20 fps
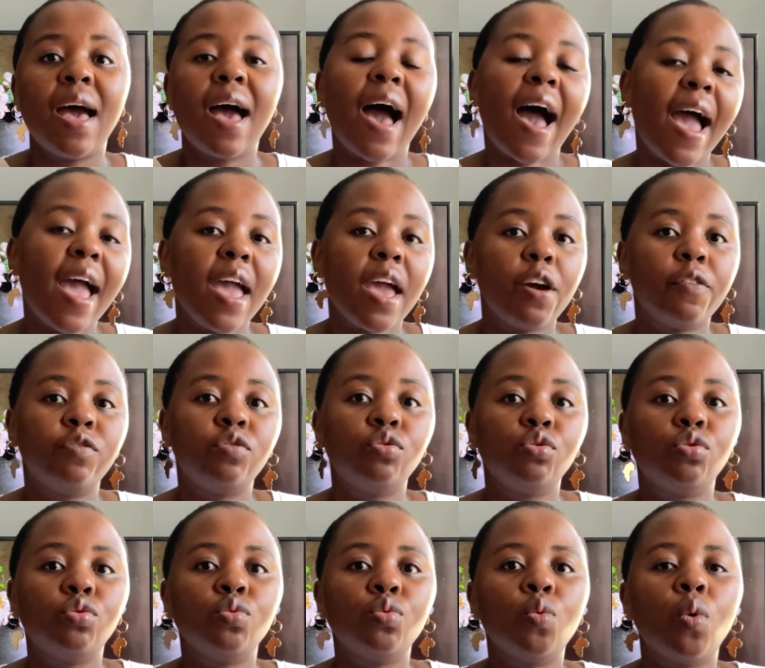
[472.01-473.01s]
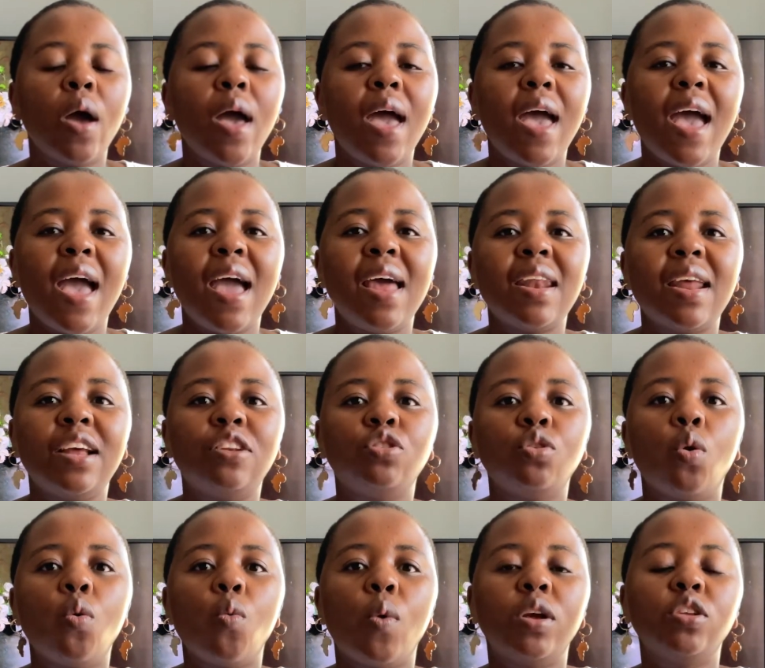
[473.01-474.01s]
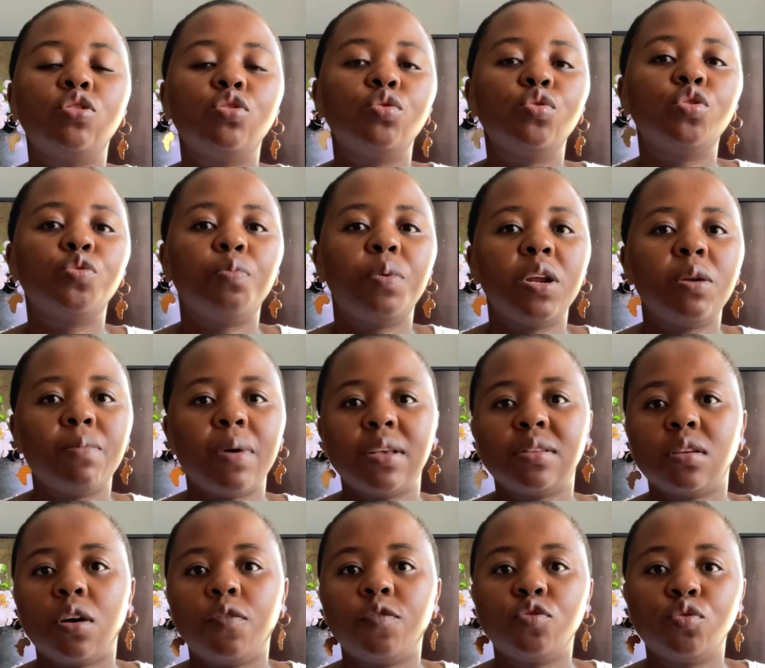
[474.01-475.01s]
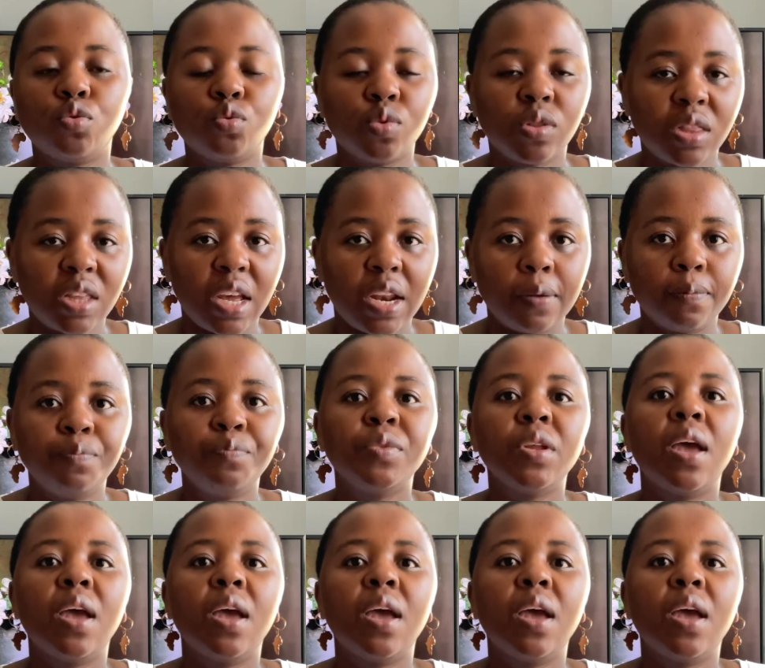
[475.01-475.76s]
I have to do and I don't want to split myself too thin.